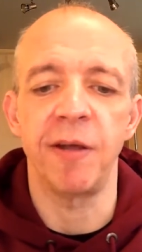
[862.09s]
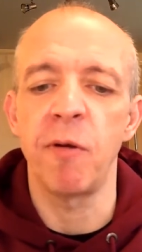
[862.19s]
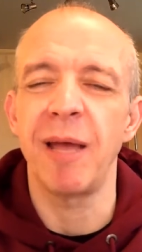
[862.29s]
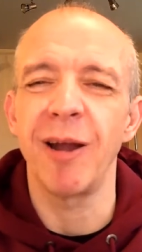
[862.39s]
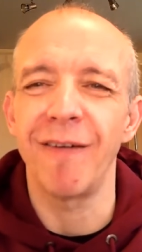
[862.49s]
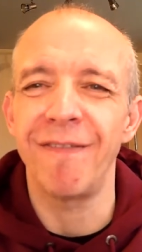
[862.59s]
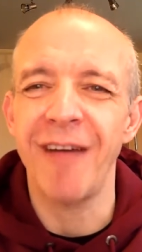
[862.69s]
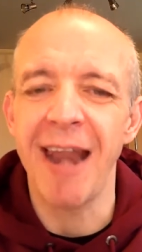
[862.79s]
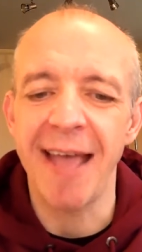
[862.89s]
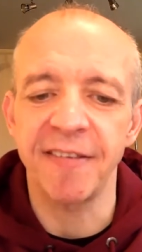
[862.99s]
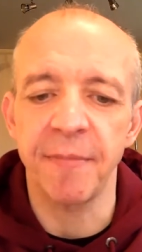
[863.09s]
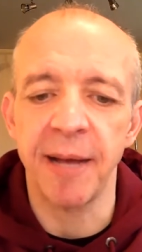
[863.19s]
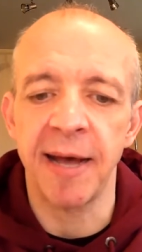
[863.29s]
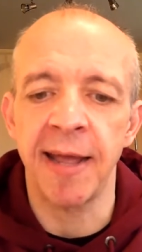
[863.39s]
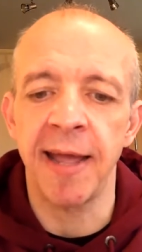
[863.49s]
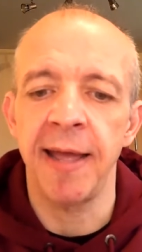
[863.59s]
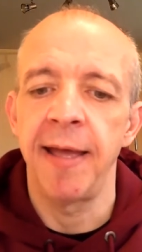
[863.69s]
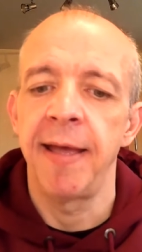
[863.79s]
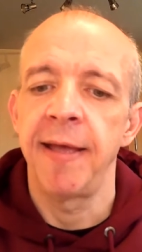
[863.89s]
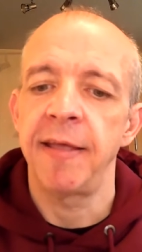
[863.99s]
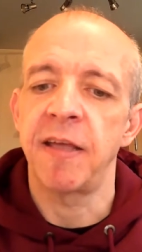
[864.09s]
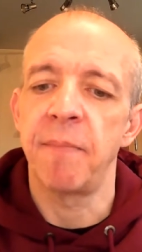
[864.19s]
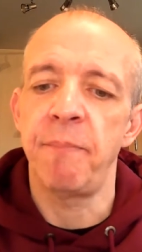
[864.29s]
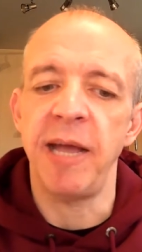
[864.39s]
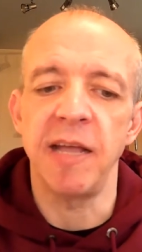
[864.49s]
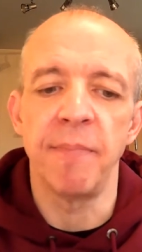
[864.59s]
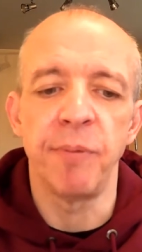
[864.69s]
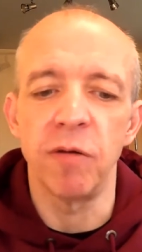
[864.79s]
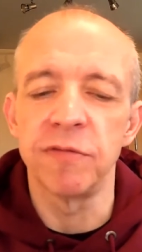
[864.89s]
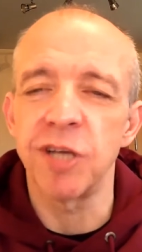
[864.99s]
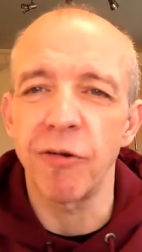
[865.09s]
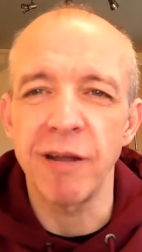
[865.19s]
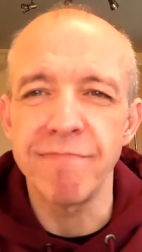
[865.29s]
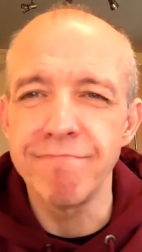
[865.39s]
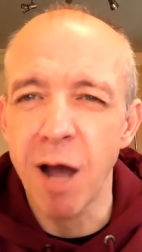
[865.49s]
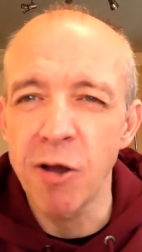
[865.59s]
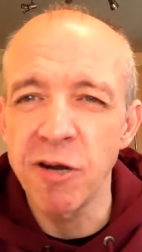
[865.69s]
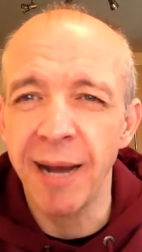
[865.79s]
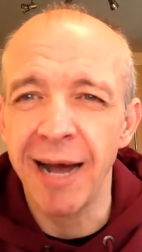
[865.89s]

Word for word: There wouldn't be a lot of finesse about it you could bet your bottom dollar he'd moan about